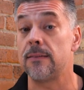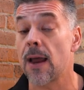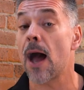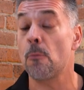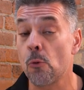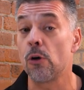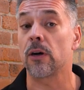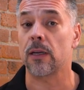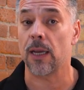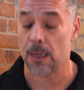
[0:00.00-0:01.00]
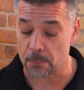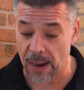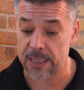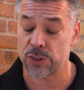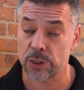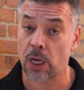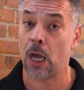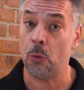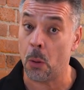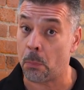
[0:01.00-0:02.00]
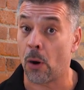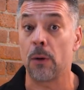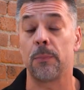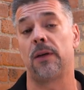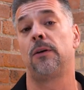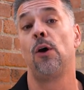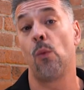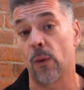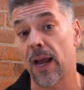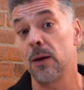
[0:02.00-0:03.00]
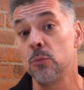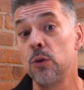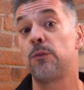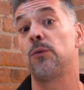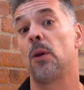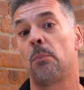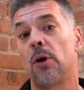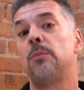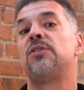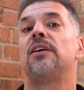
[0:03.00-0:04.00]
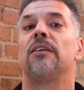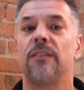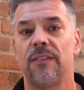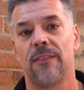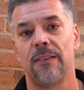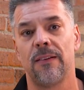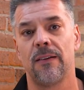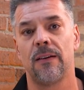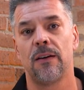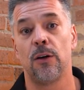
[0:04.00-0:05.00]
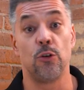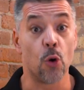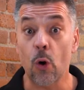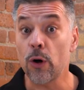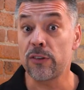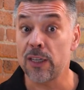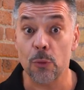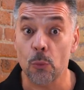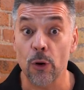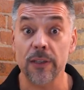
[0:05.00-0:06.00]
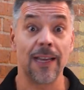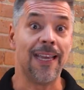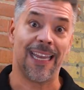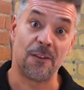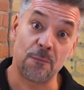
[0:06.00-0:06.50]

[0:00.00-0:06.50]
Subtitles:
not work in my Chicago apartment when I moved from the burbs here. Nor did it work in